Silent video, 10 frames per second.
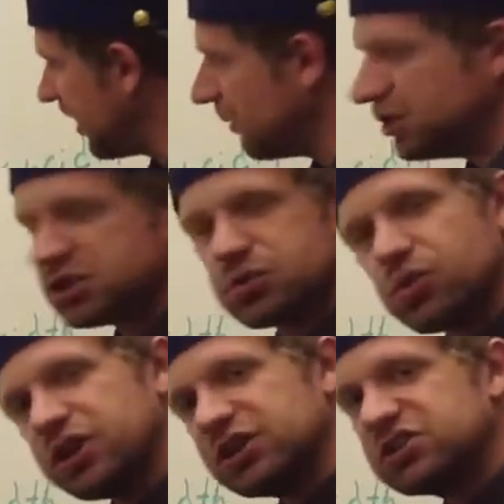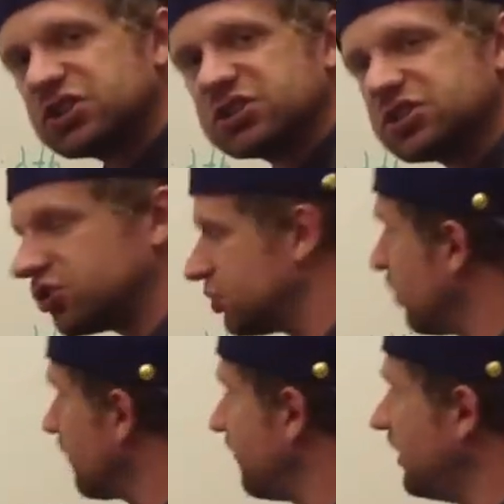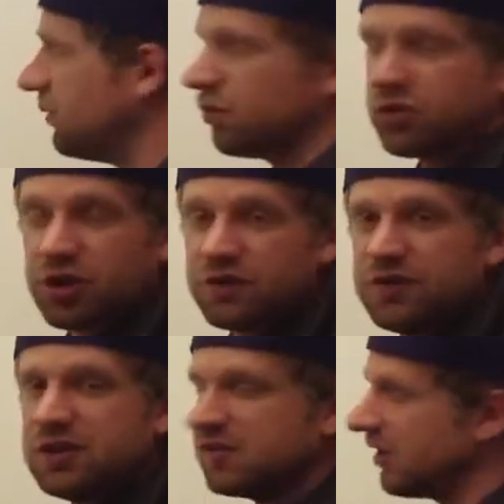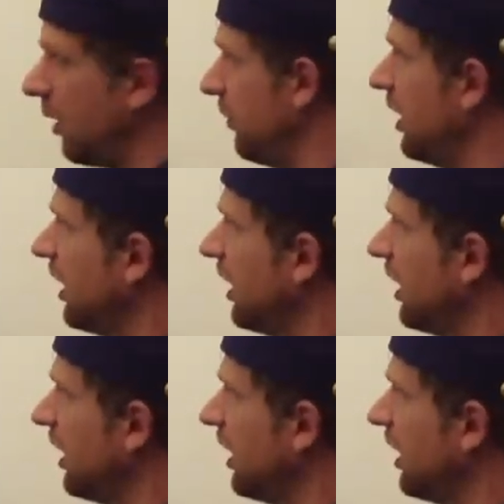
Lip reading: how many square inches or square feet, we're talking feet this time,